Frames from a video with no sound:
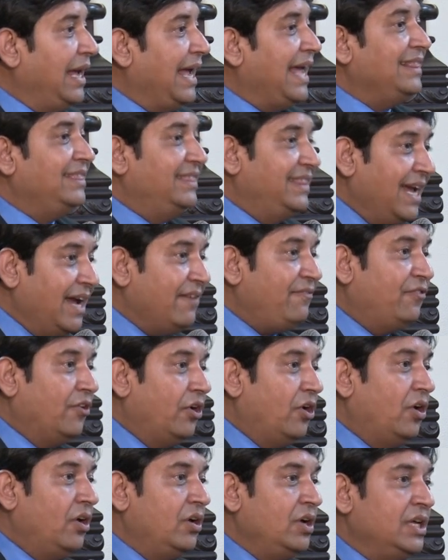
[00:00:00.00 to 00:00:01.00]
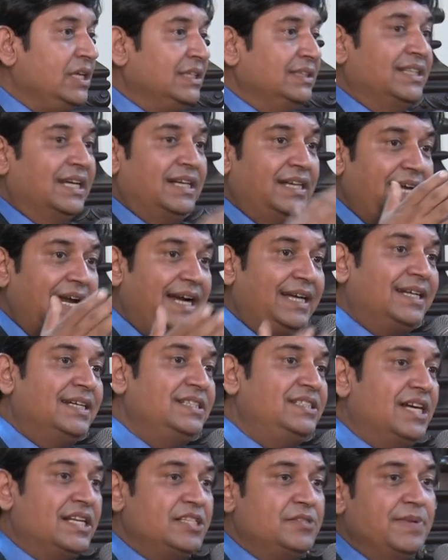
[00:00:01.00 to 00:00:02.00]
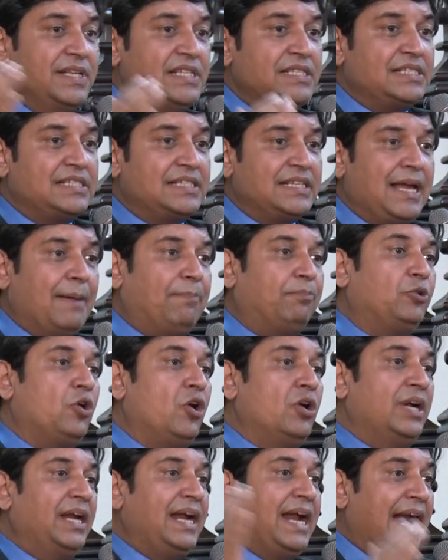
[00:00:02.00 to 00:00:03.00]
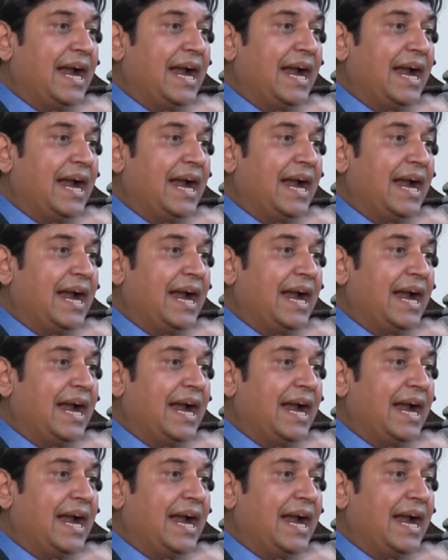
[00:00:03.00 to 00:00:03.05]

And therefore, the later judgments kept on